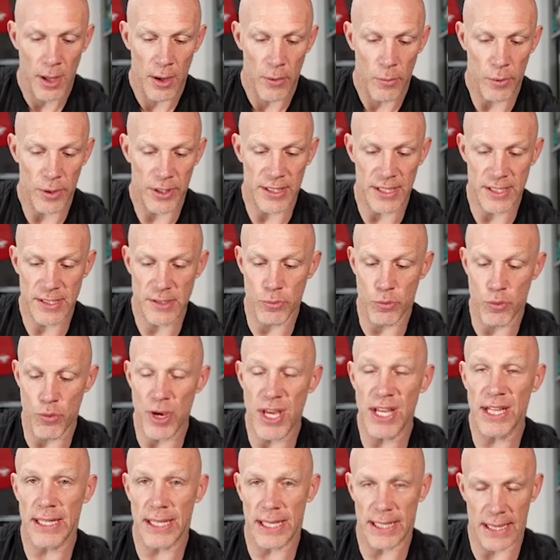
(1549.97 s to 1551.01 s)
What this
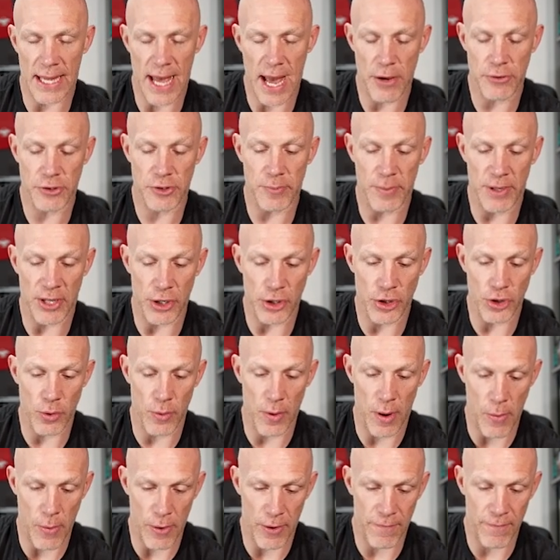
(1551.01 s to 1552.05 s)
really allows me to do,
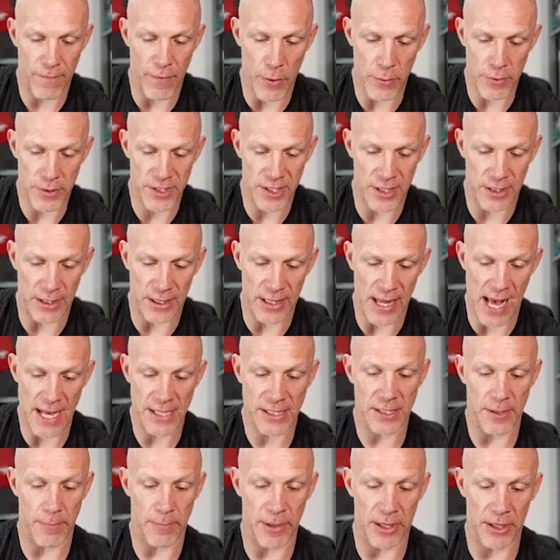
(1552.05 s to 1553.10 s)
I want to focus on the
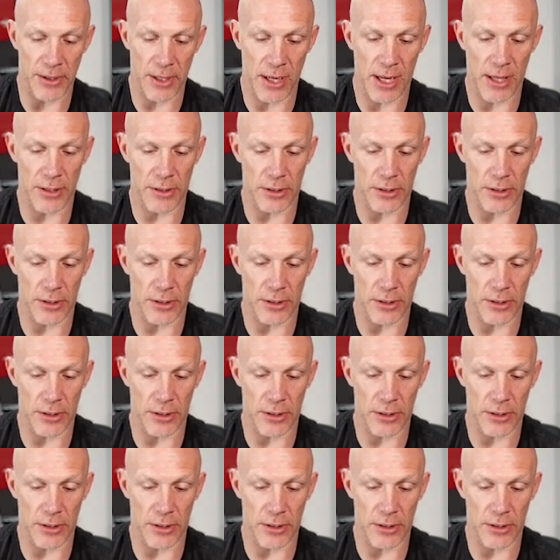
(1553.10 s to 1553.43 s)
last ability,